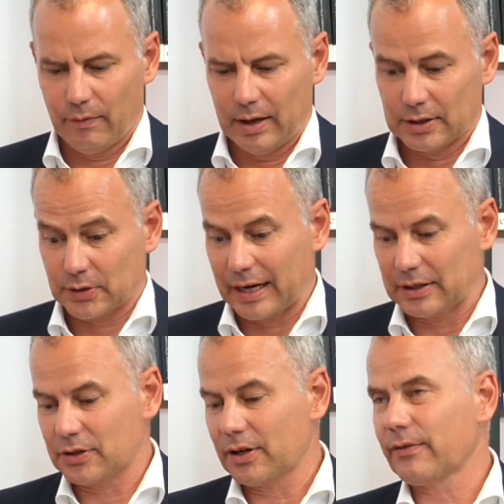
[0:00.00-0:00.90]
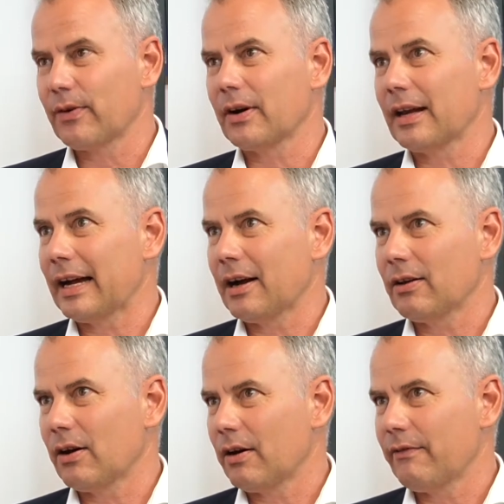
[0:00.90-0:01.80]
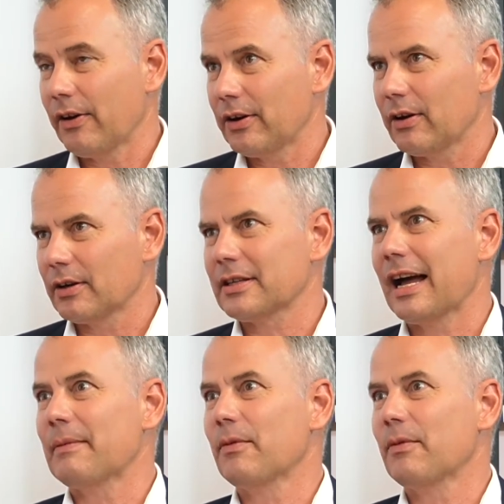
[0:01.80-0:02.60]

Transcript: and strategy for a, long, a, long, a very long time.